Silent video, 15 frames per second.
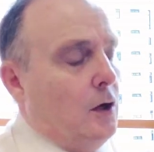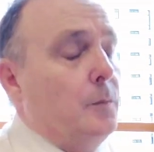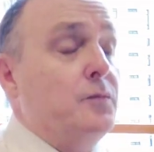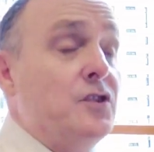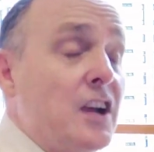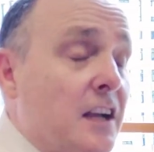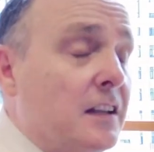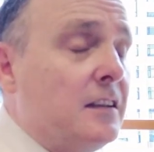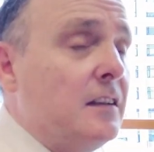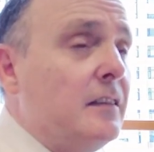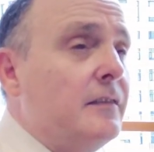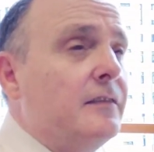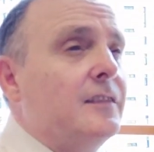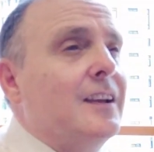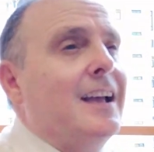
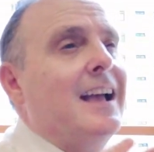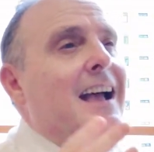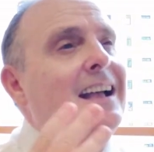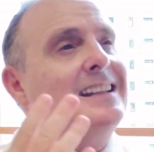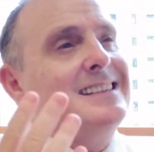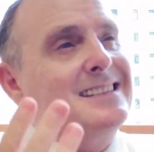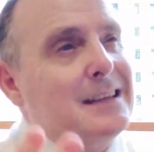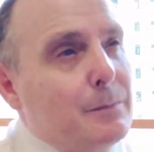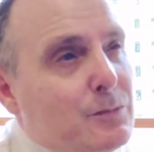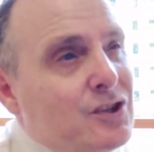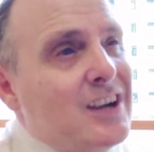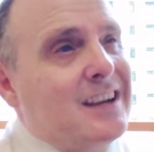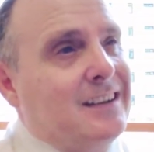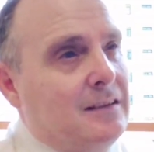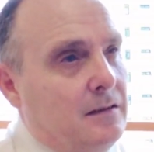objective and
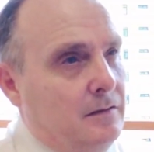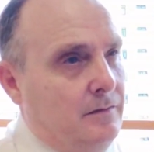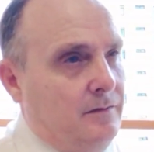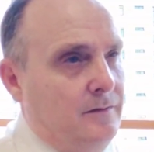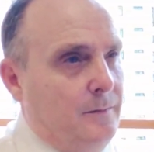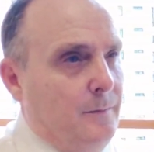subjective.